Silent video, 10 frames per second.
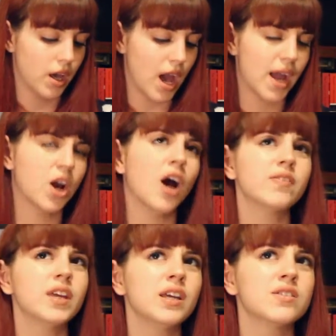I got
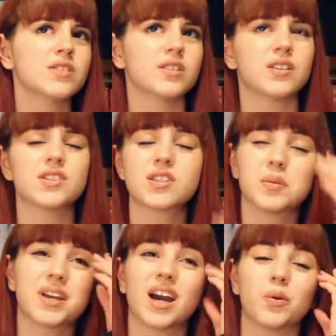these, this is gonna
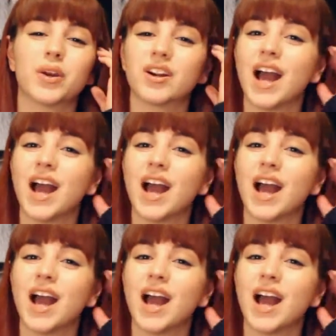be kind of weird,